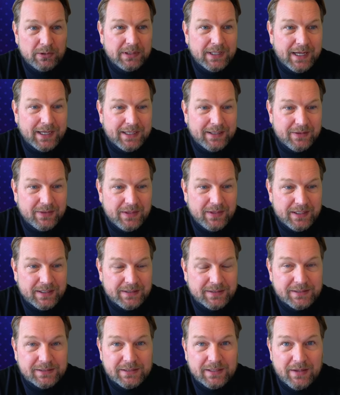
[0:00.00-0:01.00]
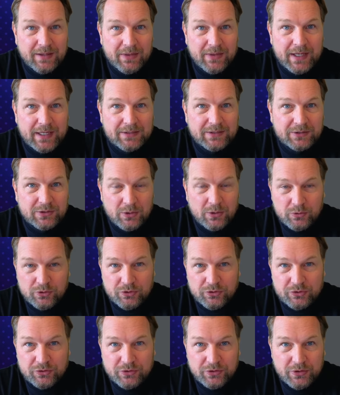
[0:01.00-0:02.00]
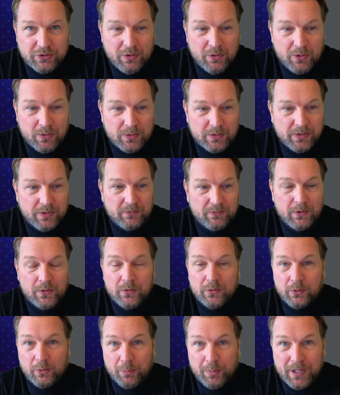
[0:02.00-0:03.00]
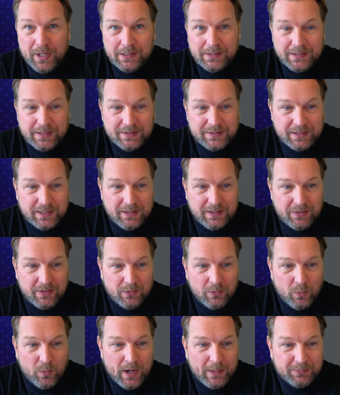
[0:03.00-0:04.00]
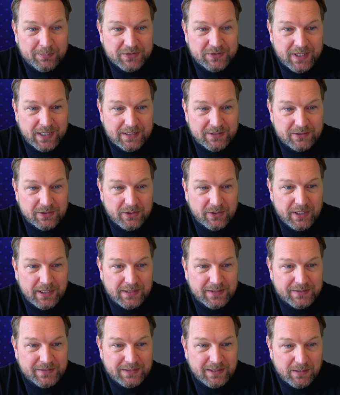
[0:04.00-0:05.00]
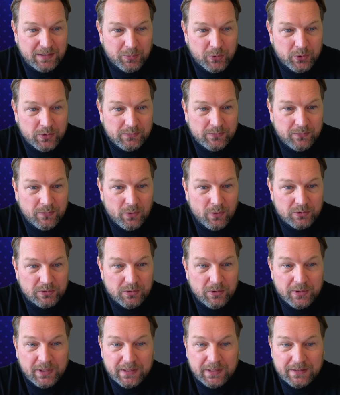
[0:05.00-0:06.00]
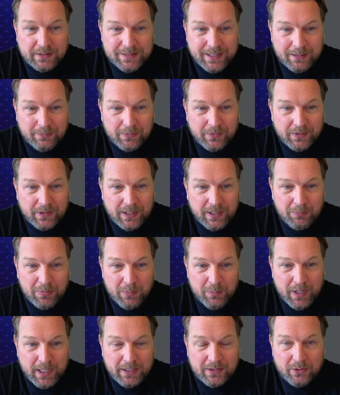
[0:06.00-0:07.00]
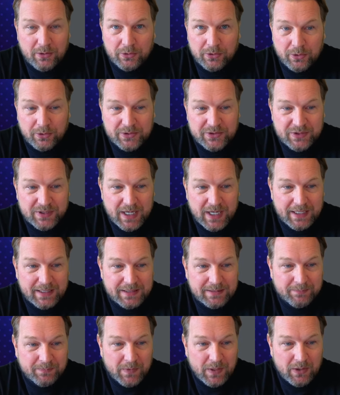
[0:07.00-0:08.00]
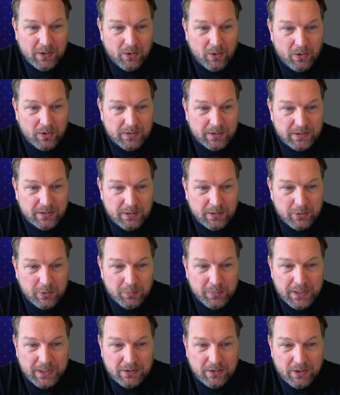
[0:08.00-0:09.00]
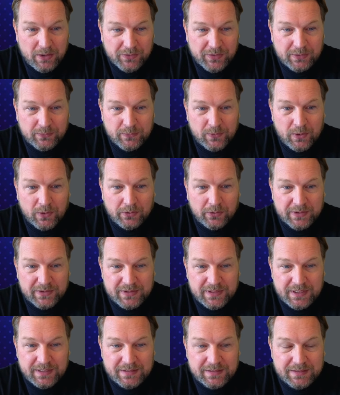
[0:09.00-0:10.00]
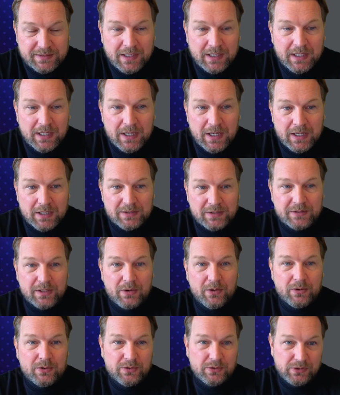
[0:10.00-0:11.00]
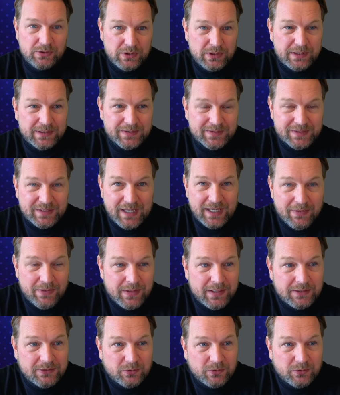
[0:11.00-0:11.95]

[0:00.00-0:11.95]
like this. That's going to show the vulnerabilities in their website. So here you can see a brute force login attempt can be made on your site or the WP content folder exists. So you can send this